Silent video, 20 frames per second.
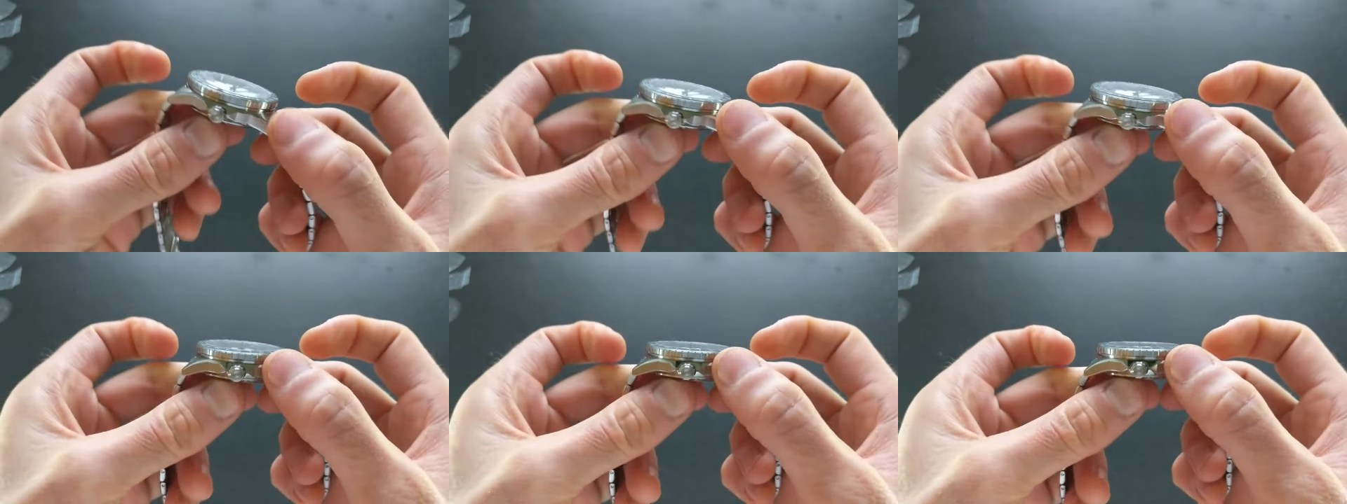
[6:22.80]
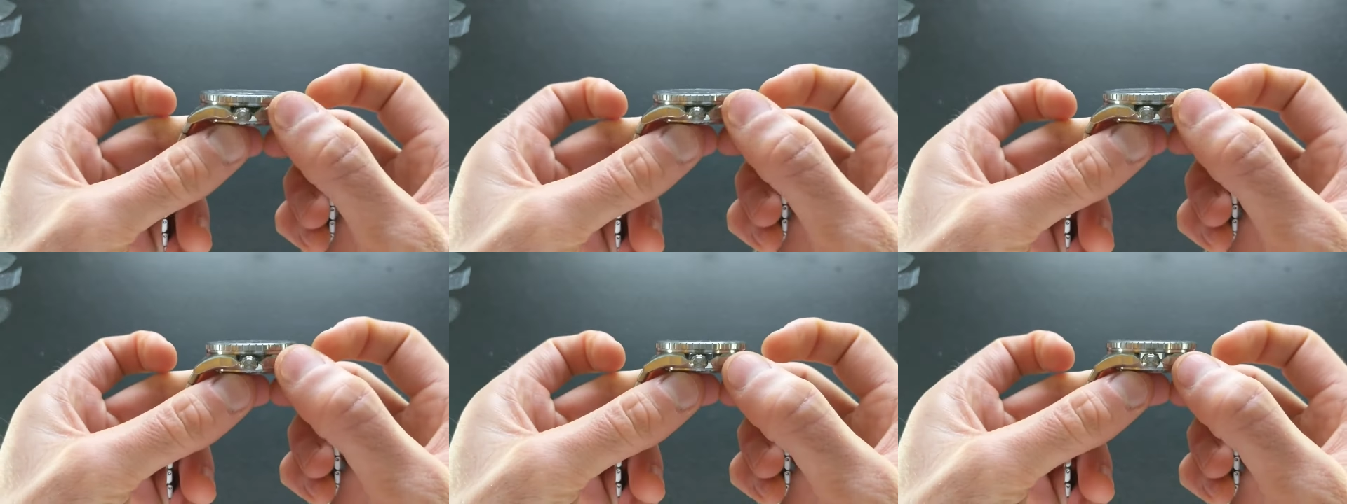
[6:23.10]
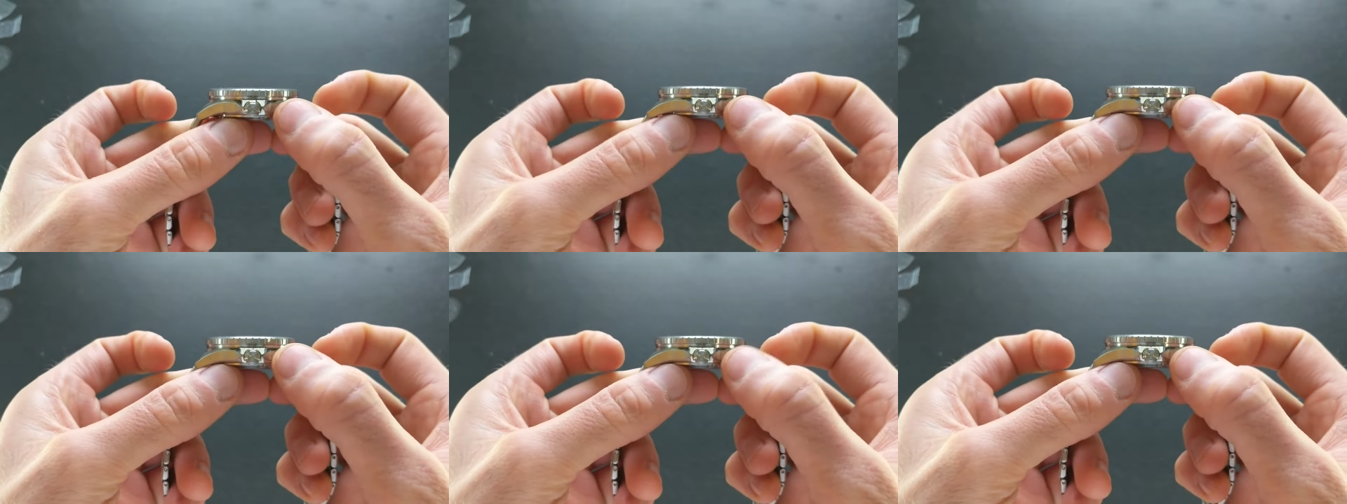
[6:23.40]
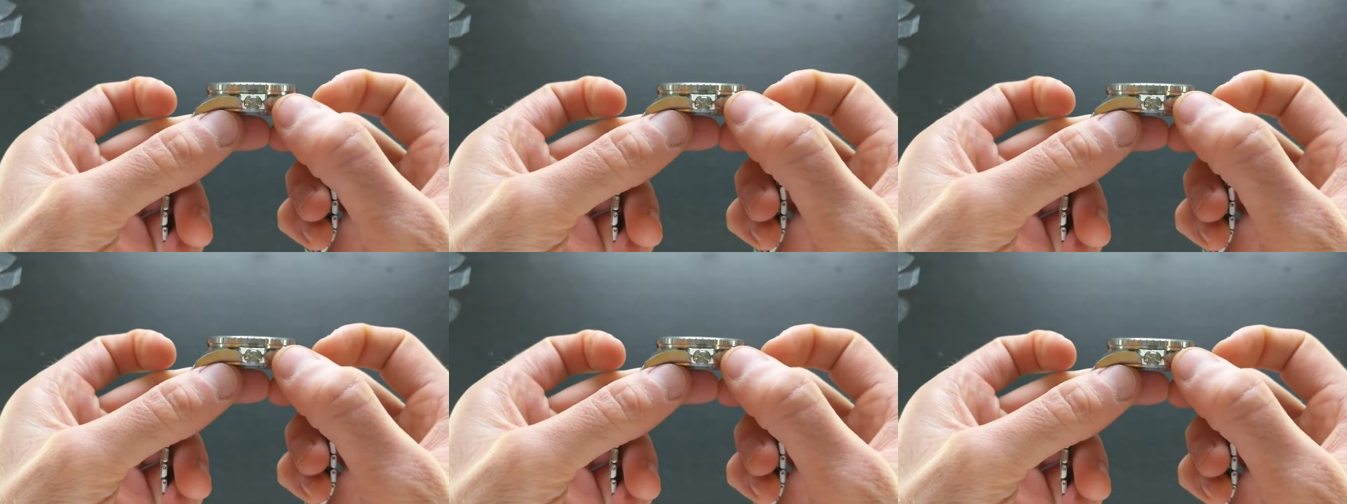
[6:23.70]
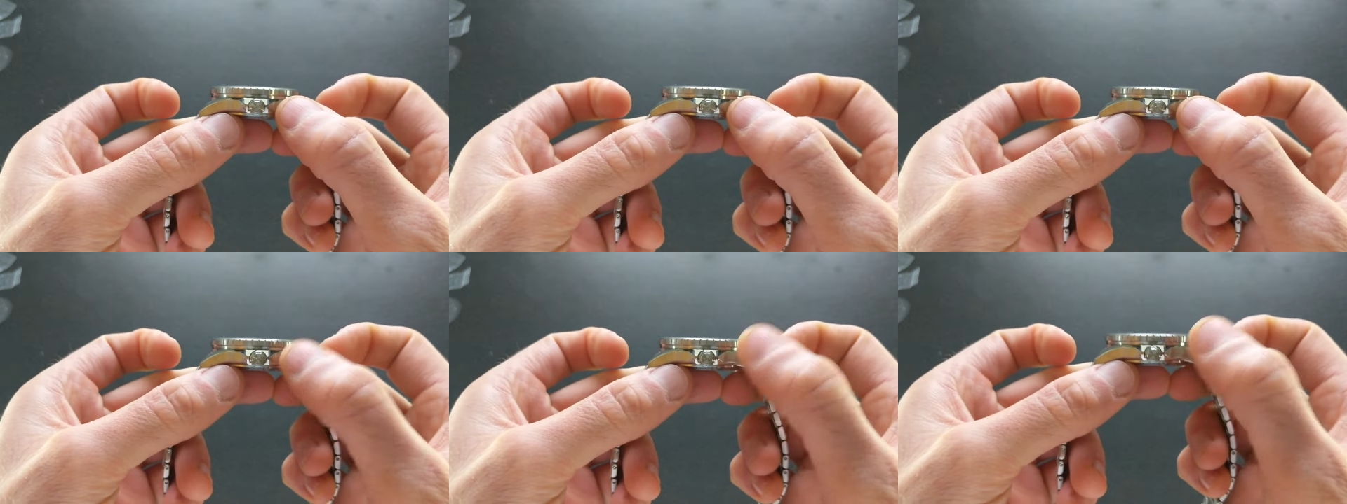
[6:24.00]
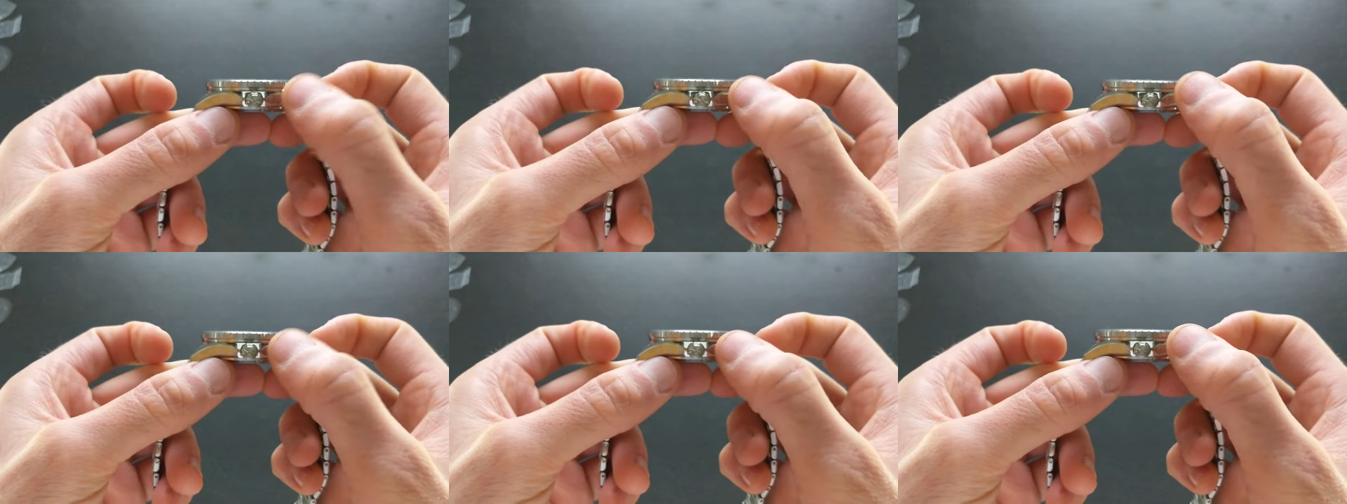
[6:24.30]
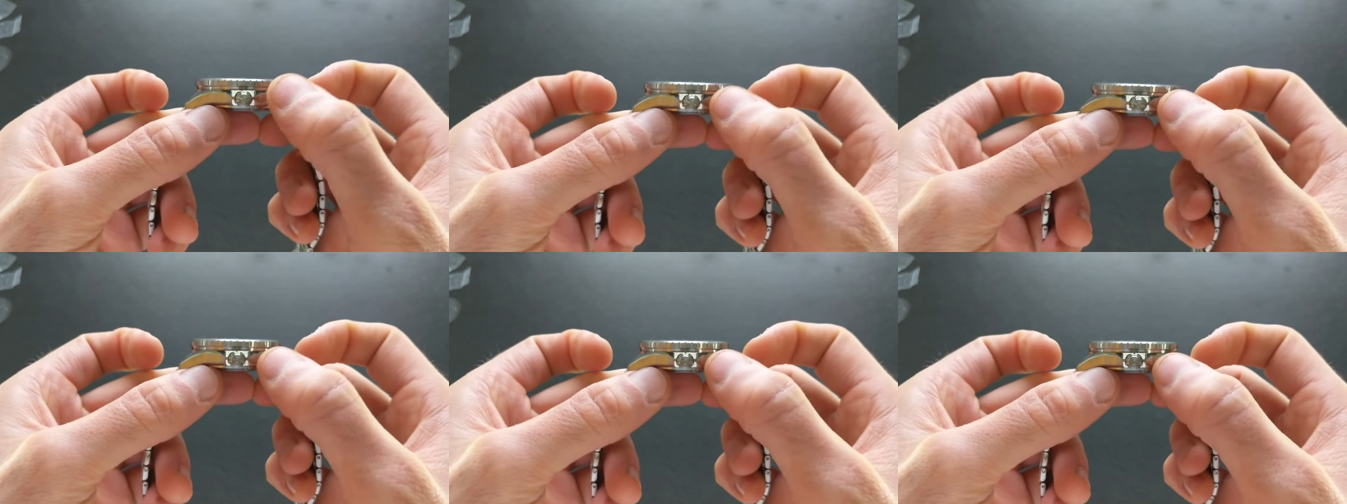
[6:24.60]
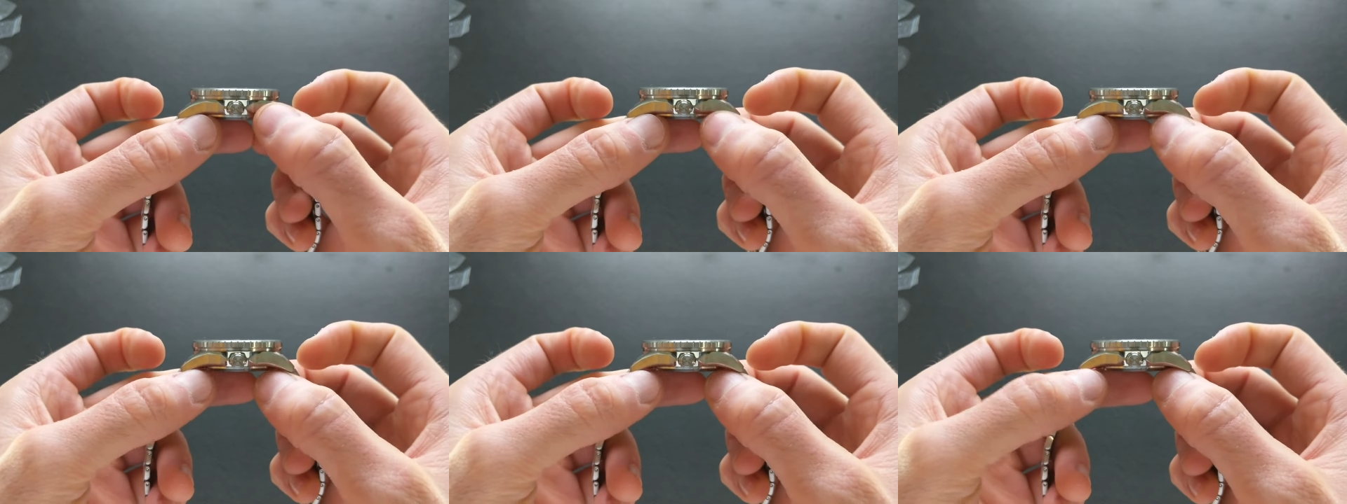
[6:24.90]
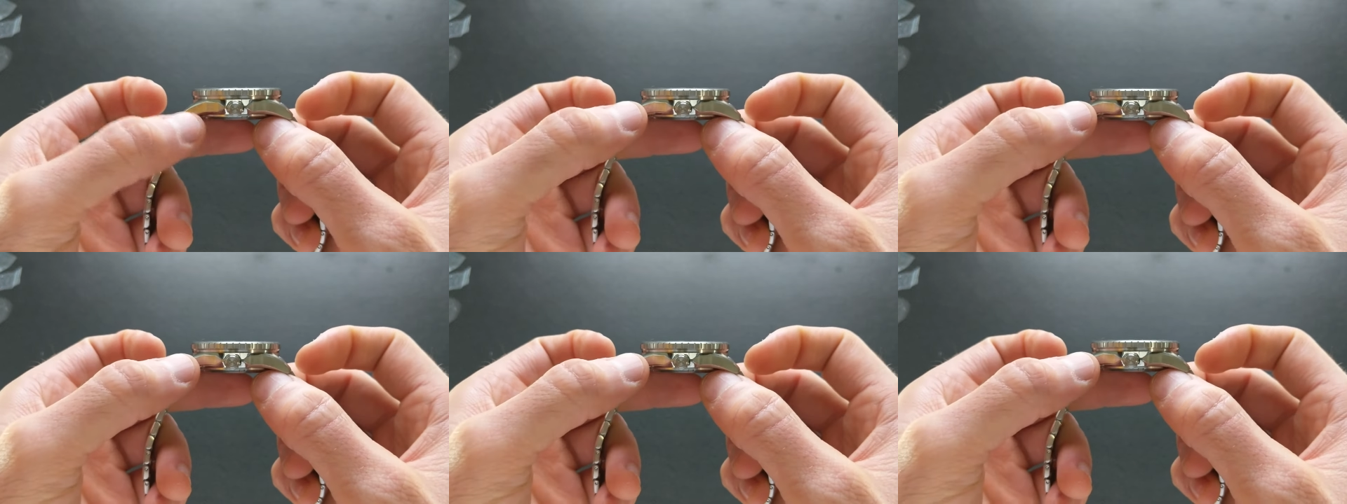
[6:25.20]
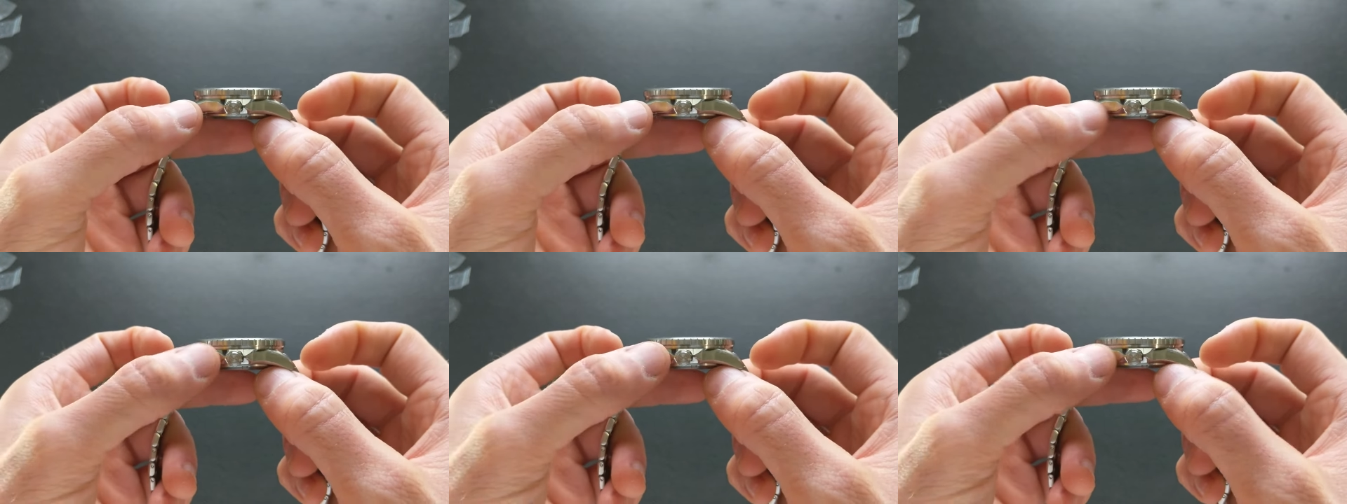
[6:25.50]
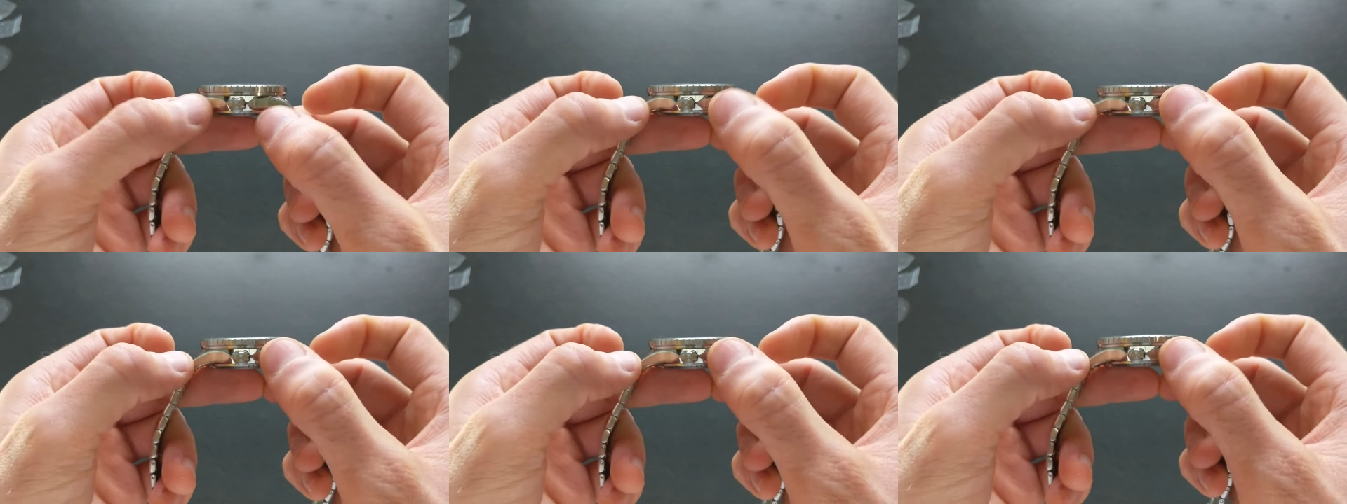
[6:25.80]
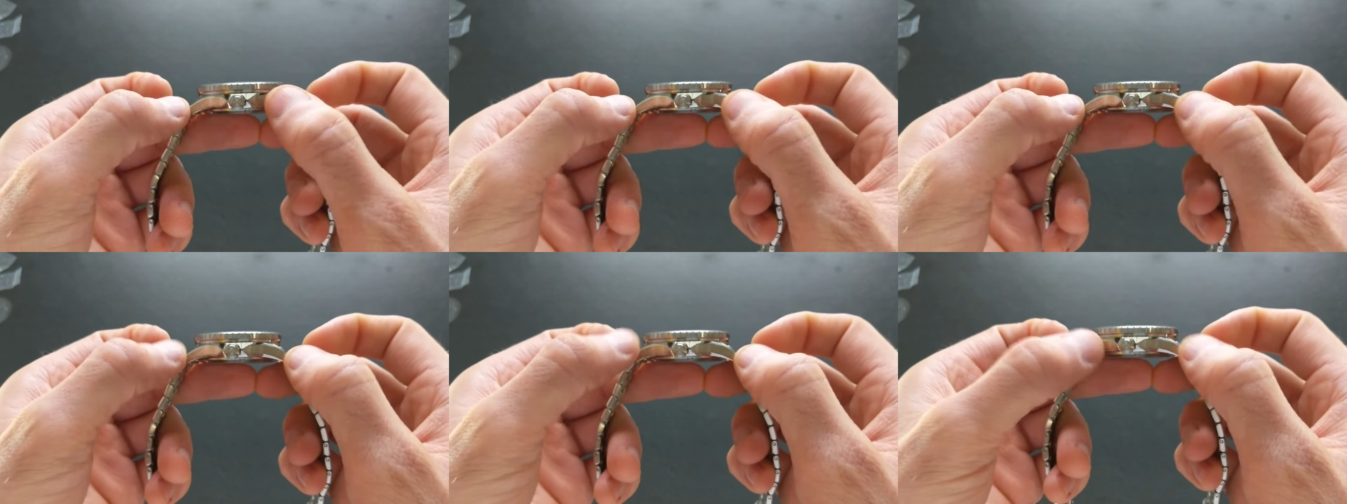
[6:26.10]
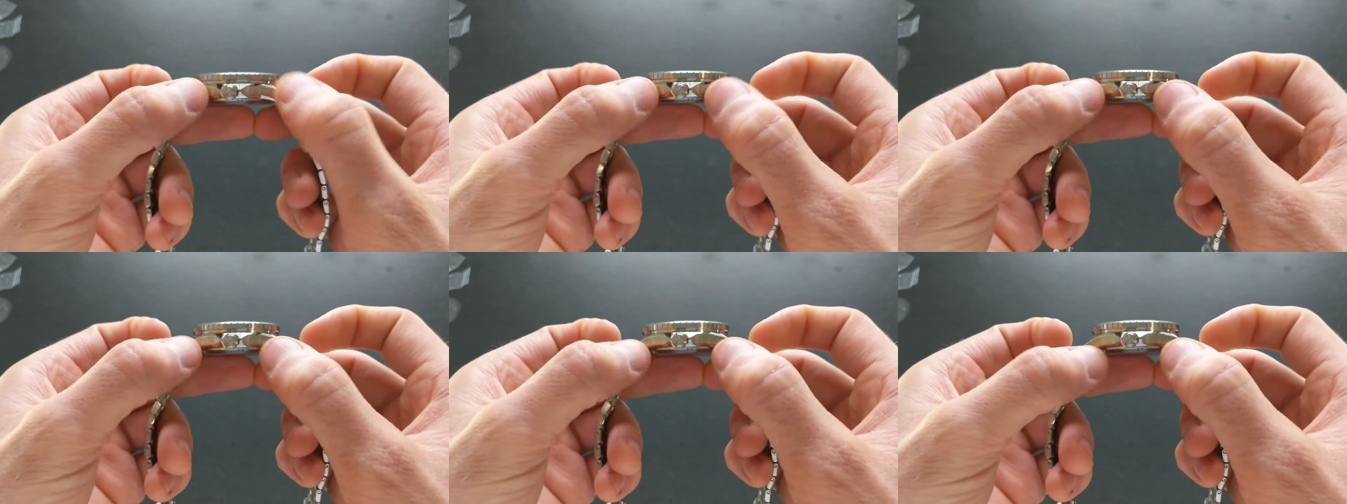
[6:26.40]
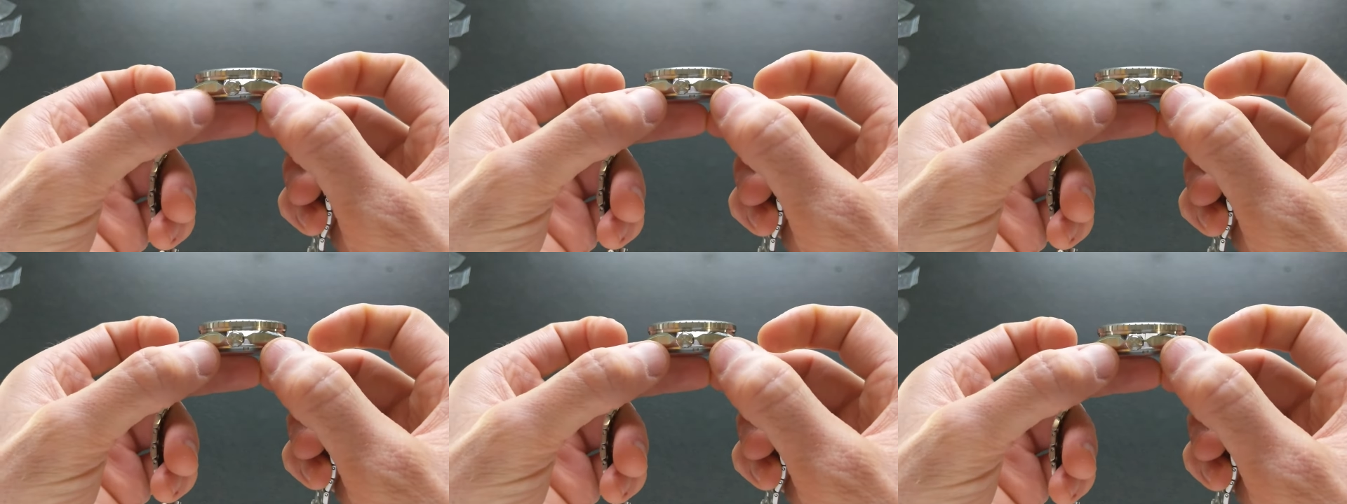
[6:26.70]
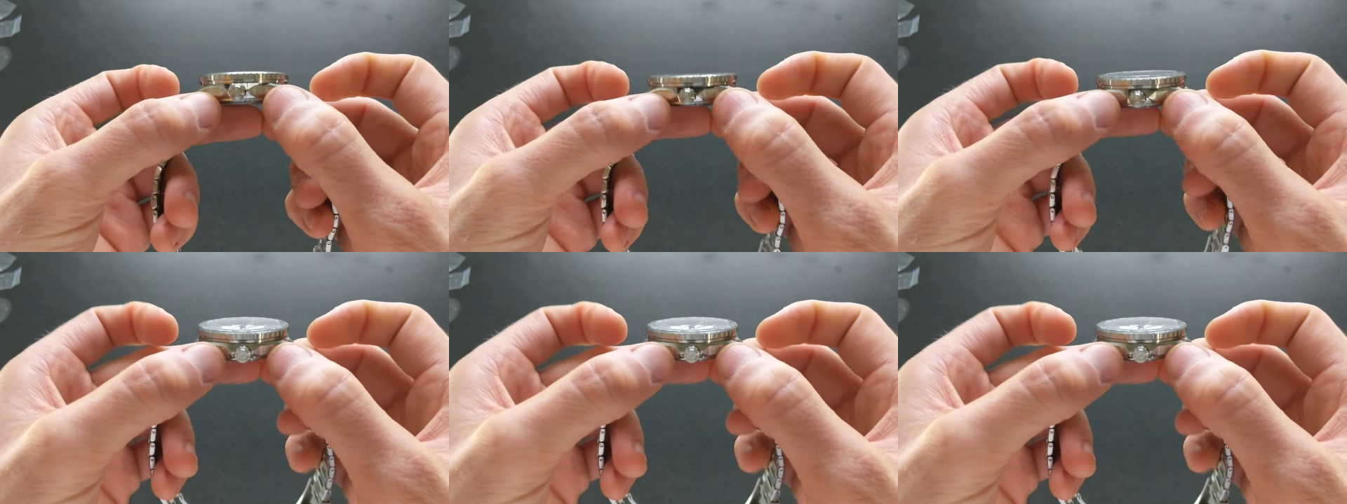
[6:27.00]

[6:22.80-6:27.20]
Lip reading: [unreadable: no face in view]